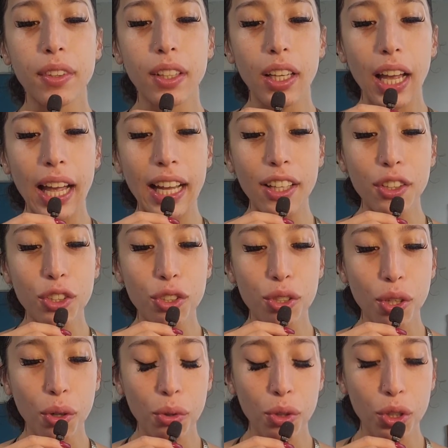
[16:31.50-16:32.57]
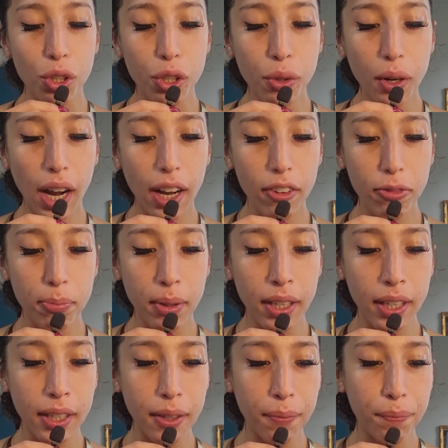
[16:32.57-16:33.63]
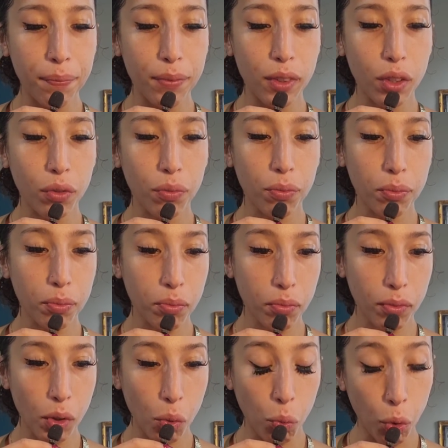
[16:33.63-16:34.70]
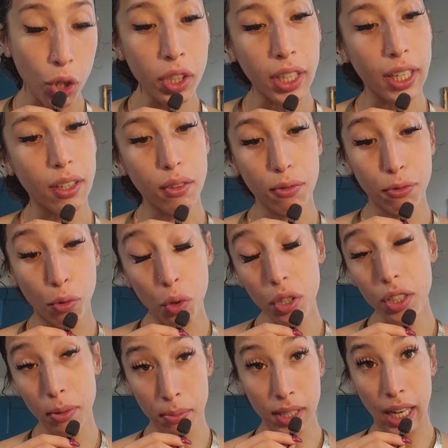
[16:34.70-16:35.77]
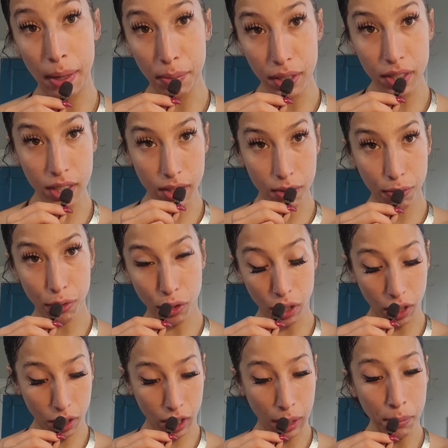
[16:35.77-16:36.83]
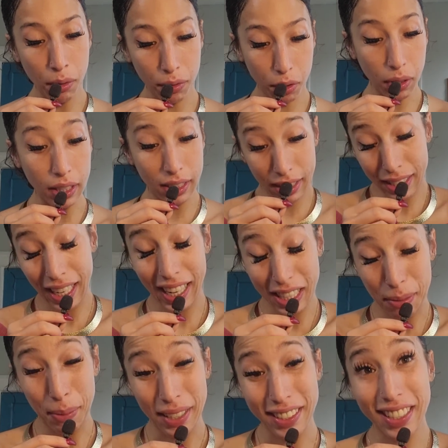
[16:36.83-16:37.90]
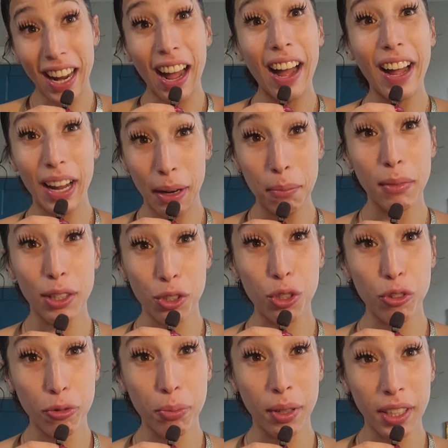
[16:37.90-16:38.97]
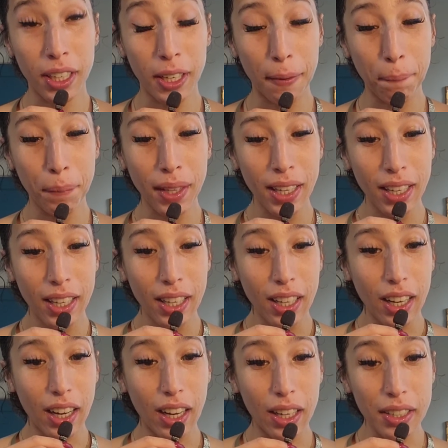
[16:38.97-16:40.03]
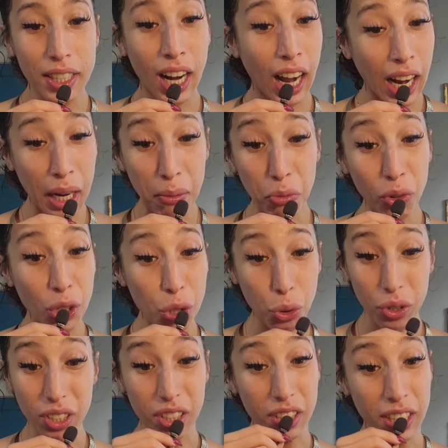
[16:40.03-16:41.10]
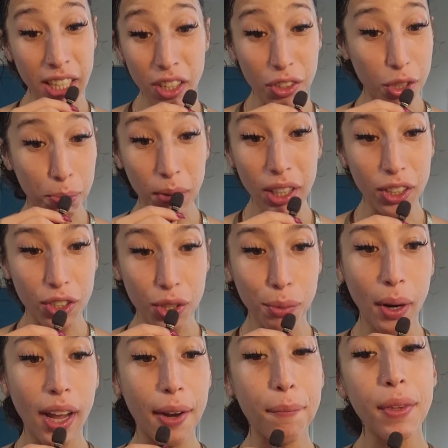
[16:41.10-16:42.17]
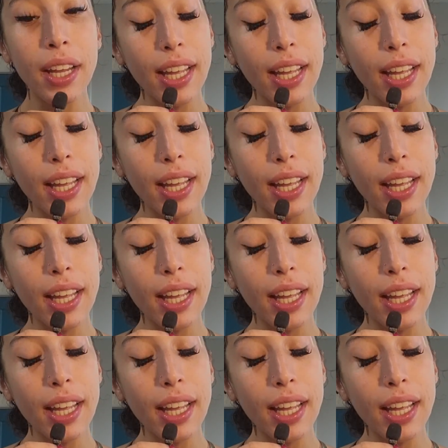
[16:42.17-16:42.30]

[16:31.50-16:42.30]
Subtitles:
And so you have been working for some time. This is for some of you, like this has been time that you've put in, time, resources, tears, blood, sweat